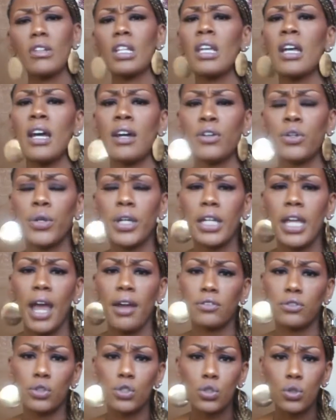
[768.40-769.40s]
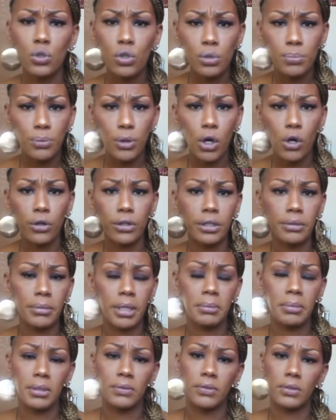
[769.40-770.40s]
a great after school program,
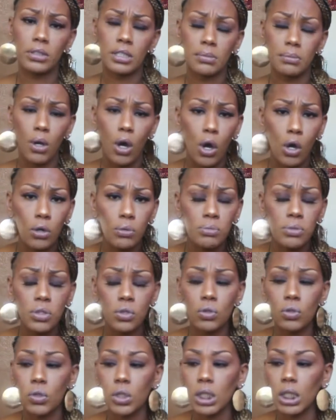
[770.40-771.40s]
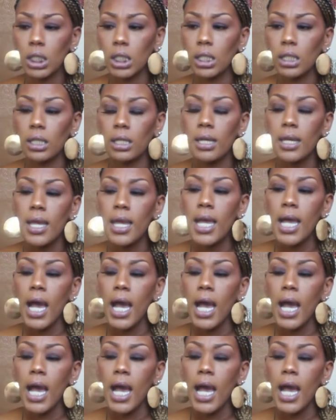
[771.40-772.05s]
maybe even some homeschooling.